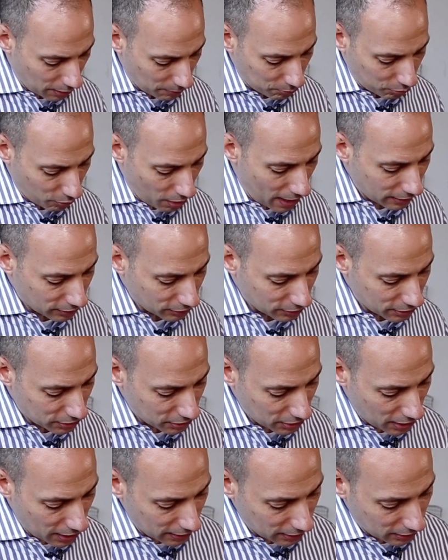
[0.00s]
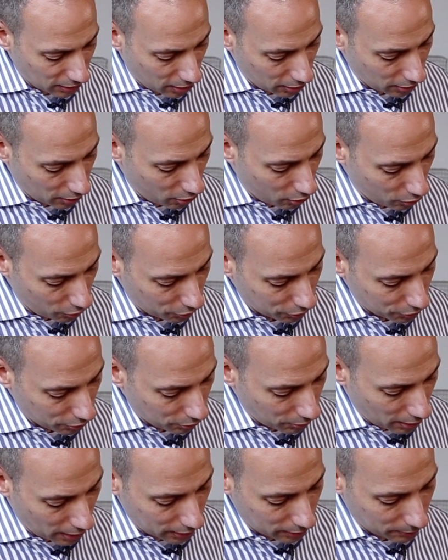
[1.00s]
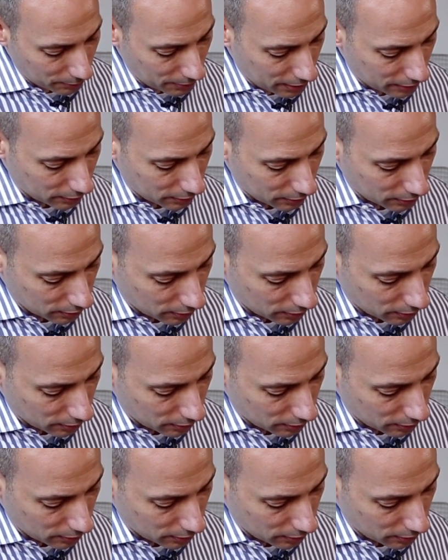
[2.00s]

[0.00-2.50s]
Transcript: broccoli's taking on a whole new element.